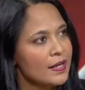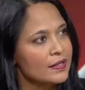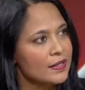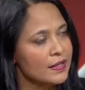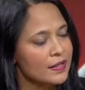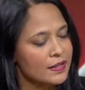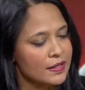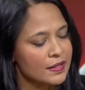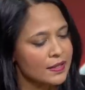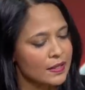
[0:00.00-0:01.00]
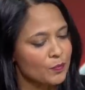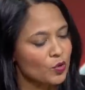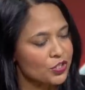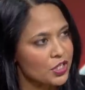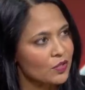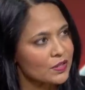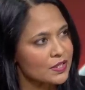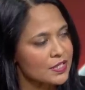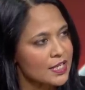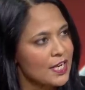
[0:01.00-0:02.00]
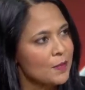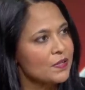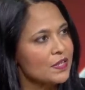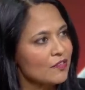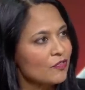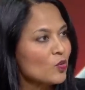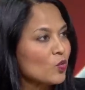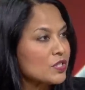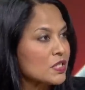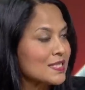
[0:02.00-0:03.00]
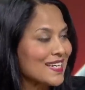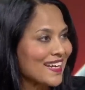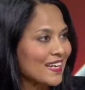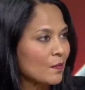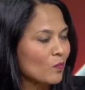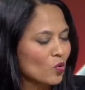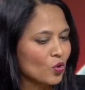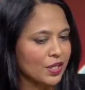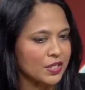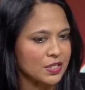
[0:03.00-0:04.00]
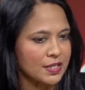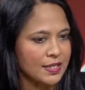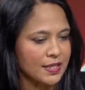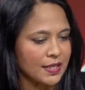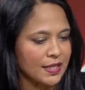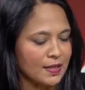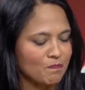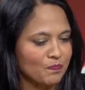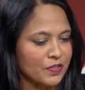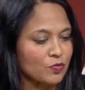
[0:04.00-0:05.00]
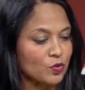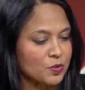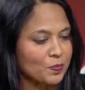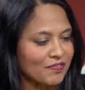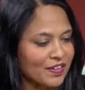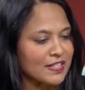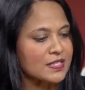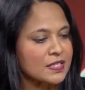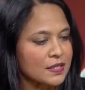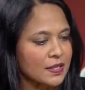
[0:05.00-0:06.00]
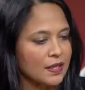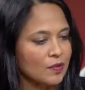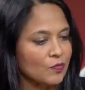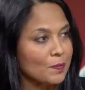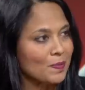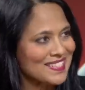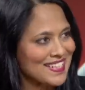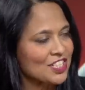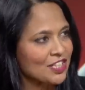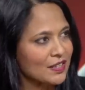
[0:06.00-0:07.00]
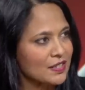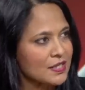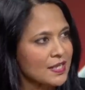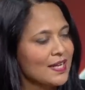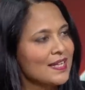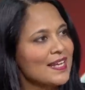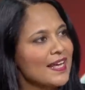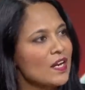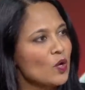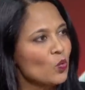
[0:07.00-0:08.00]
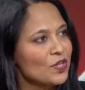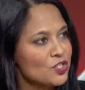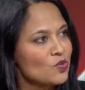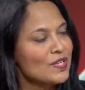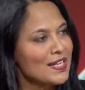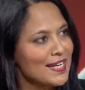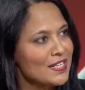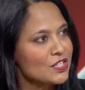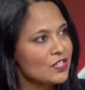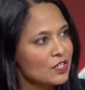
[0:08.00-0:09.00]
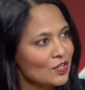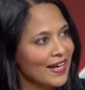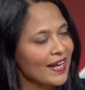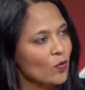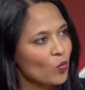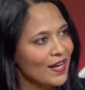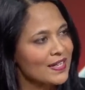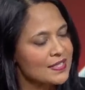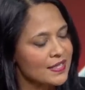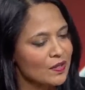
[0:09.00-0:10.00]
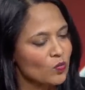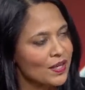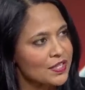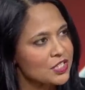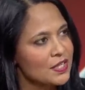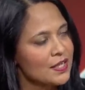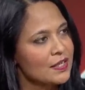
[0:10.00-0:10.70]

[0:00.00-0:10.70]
the mortgage holders. But if we want to take mortgage... if we want to prevent repossessions, then we do need to look at ways in which